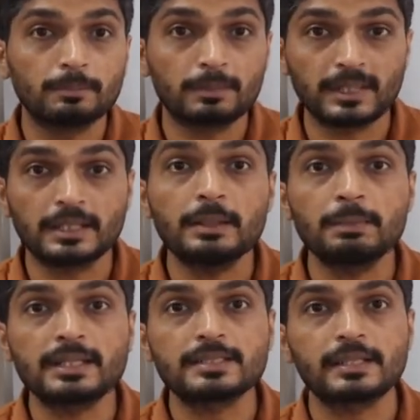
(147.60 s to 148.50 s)

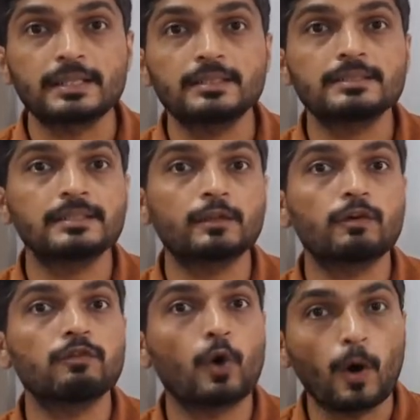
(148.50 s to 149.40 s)
represent the set
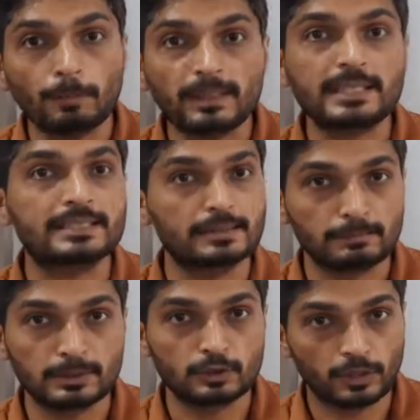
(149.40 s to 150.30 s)
of complex
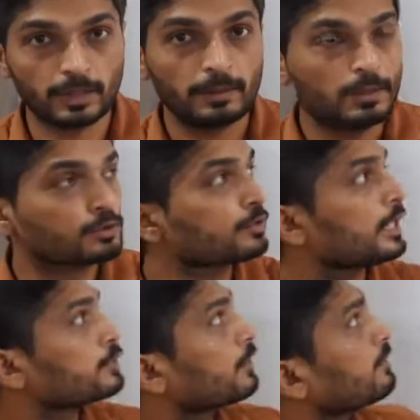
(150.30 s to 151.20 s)
numbers, okay? So
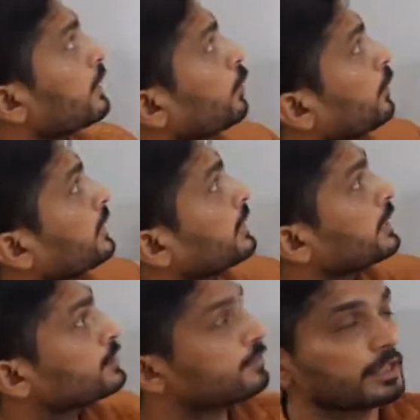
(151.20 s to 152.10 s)
that's why we are calling it
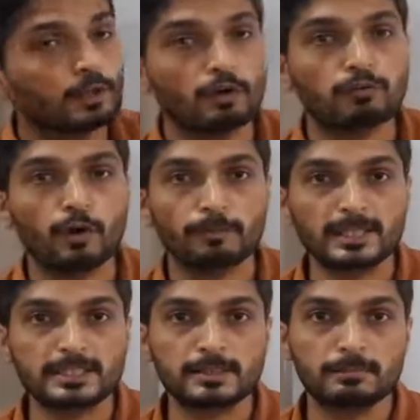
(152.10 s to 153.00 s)
as field of
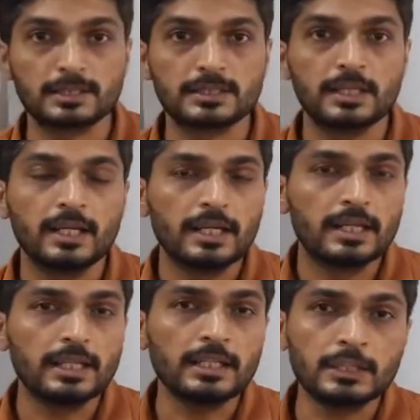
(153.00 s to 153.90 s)
complex numbers.
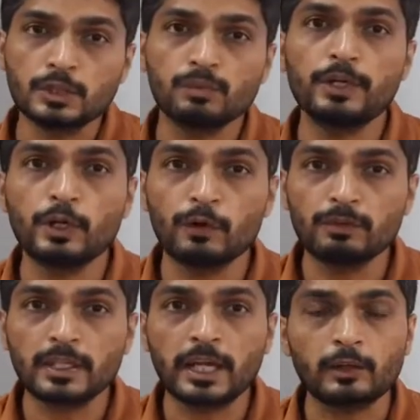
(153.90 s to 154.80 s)
In this video,
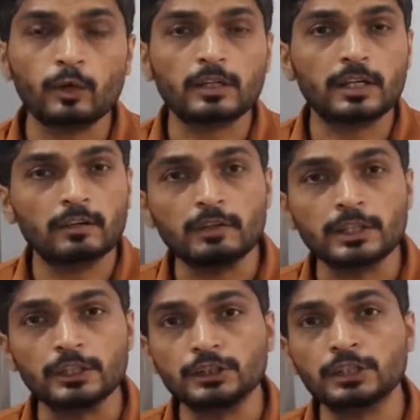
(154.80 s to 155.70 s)
we cannot
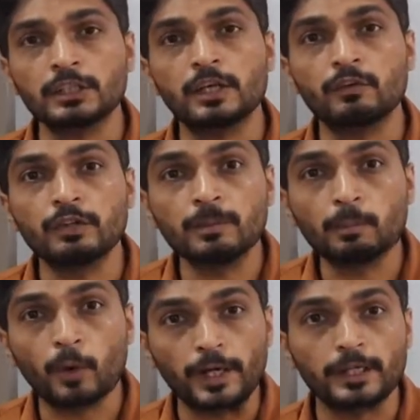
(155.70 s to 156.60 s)
cover each and every
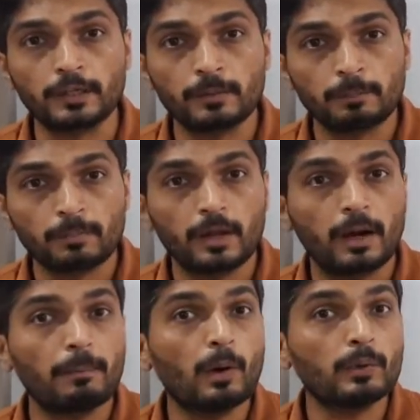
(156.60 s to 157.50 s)
point
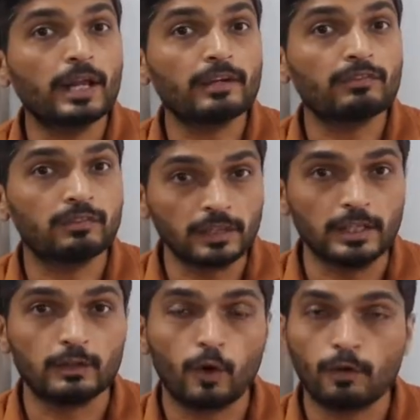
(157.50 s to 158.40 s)
about that
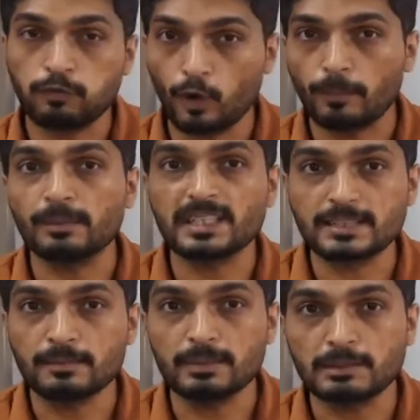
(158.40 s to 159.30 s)
field of
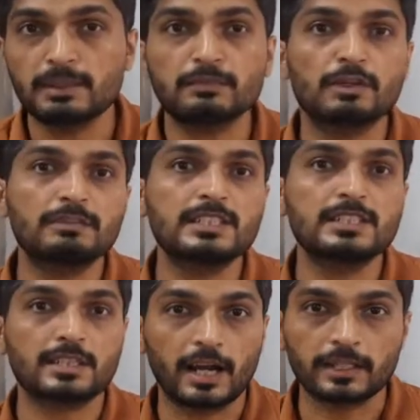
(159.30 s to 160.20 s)
complex number, but we will
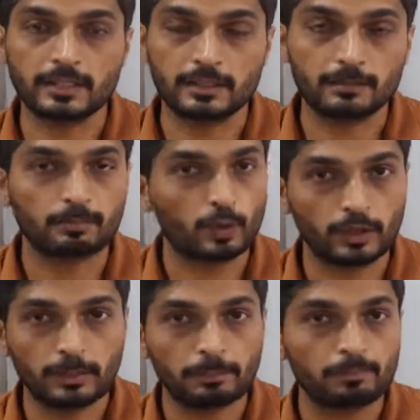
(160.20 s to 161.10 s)
start it,
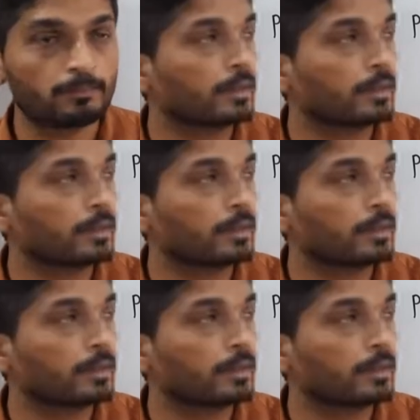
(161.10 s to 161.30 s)
okay?